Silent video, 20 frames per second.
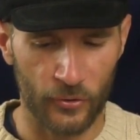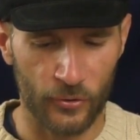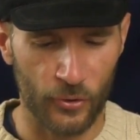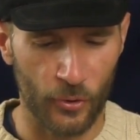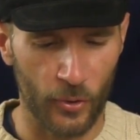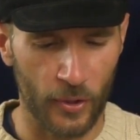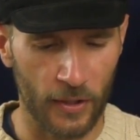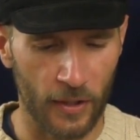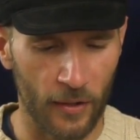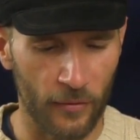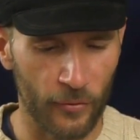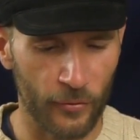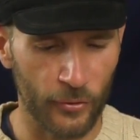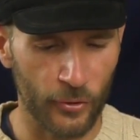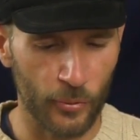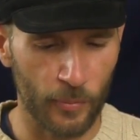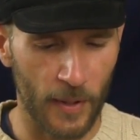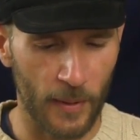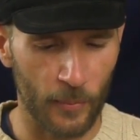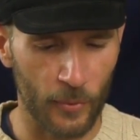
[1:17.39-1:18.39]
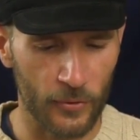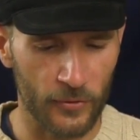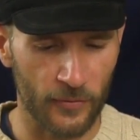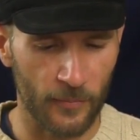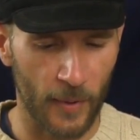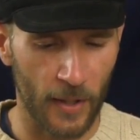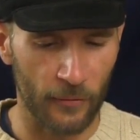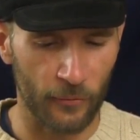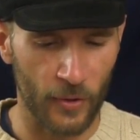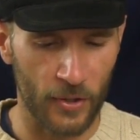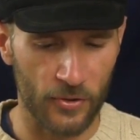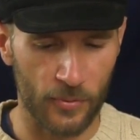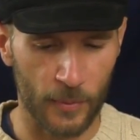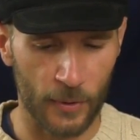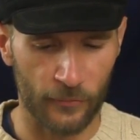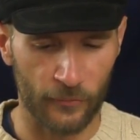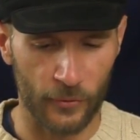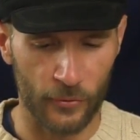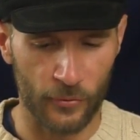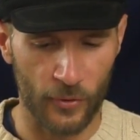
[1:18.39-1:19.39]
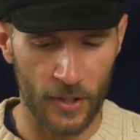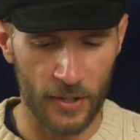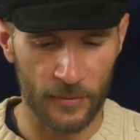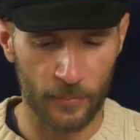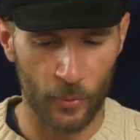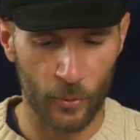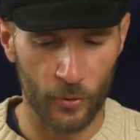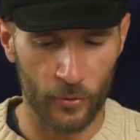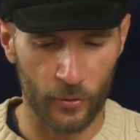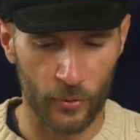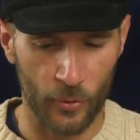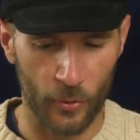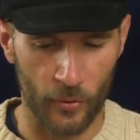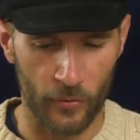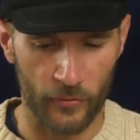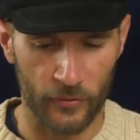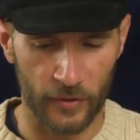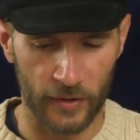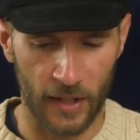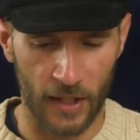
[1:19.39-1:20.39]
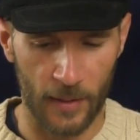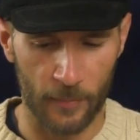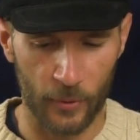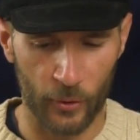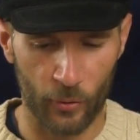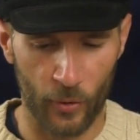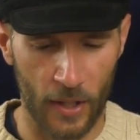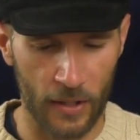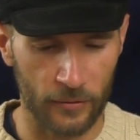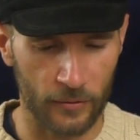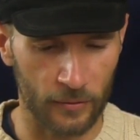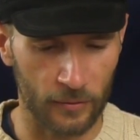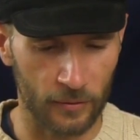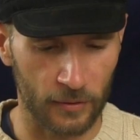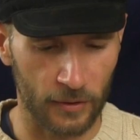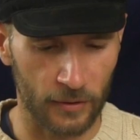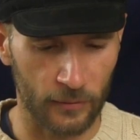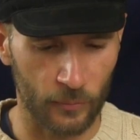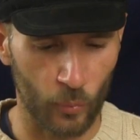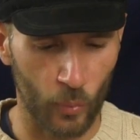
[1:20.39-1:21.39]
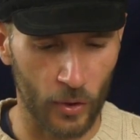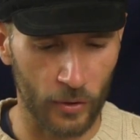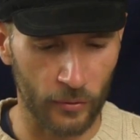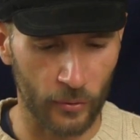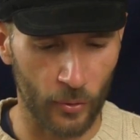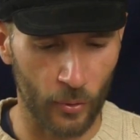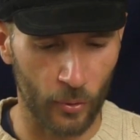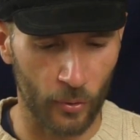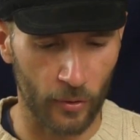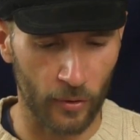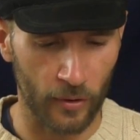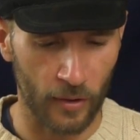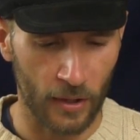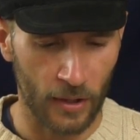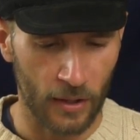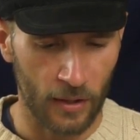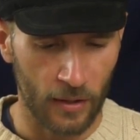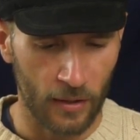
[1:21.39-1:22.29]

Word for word: to join other new members of my regiment for transport north to Camp Crandall in 1 Corps.